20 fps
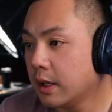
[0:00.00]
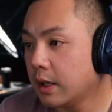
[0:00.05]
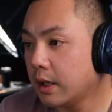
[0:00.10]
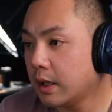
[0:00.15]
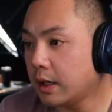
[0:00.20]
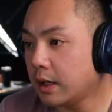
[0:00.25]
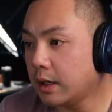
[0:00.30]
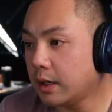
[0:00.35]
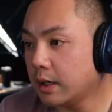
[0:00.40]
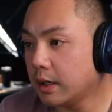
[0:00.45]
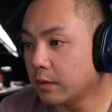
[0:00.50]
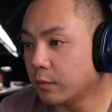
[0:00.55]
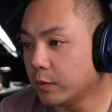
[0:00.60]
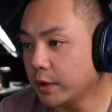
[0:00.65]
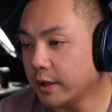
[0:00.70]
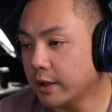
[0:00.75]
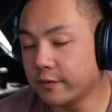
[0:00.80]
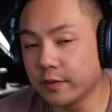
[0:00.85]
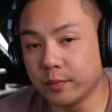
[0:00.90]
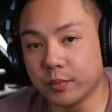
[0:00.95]
And we
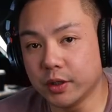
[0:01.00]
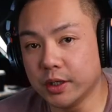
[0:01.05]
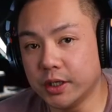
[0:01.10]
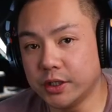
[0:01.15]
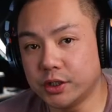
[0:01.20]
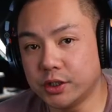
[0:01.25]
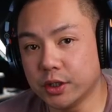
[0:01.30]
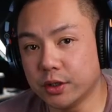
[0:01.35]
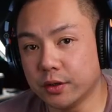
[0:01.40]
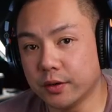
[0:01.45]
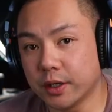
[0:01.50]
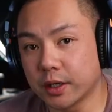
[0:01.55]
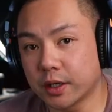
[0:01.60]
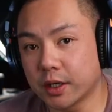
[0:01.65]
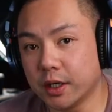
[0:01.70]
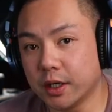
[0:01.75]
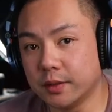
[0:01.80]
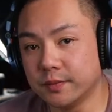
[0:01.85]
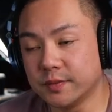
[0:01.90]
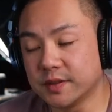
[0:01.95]
have a Blade show that
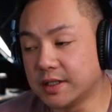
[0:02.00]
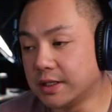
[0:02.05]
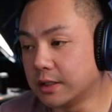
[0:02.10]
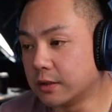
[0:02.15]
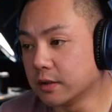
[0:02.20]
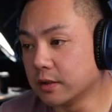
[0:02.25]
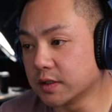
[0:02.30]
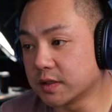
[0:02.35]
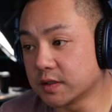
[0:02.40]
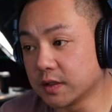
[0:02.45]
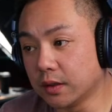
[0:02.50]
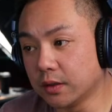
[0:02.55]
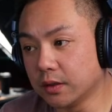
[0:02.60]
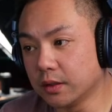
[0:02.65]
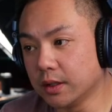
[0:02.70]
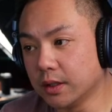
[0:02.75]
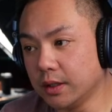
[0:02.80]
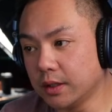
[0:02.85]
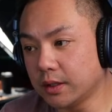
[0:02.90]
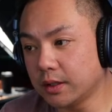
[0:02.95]
comes here to Salt
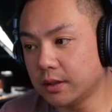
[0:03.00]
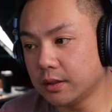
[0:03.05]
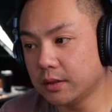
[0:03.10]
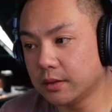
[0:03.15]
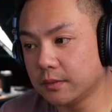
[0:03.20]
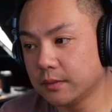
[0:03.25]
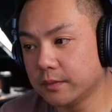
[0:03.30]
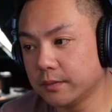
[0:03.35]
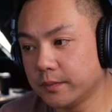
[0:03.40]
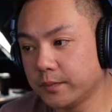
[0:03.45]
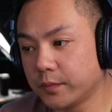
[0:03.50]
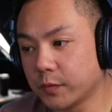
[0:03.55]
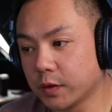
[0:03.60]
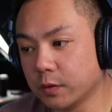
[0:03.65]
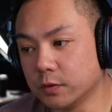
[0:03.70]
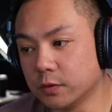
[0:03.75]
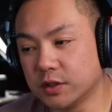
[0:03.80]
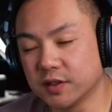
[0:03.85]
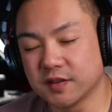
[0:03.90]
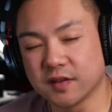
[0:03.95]
Lake,
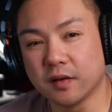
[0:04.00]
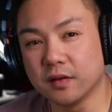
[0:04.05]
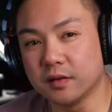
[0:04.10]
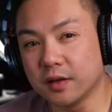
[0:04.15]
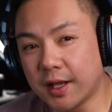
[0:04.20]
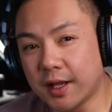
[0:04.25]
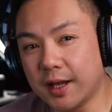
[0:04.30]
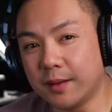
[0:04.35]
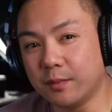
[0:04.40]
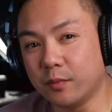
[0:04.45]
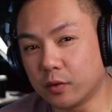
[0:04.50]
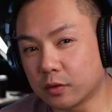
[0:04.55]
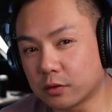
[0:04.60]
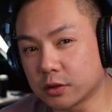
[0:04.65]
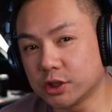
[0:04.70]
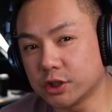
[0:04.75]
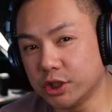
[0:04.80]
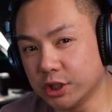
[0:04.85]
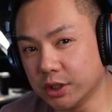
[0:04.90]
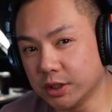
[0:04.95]
which is a lot more
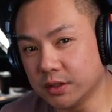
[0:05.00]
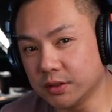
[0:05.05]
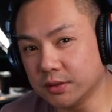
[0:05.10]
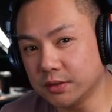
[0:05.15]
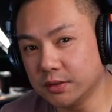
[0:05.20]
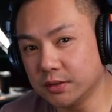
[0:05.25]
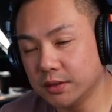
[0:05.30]
chill.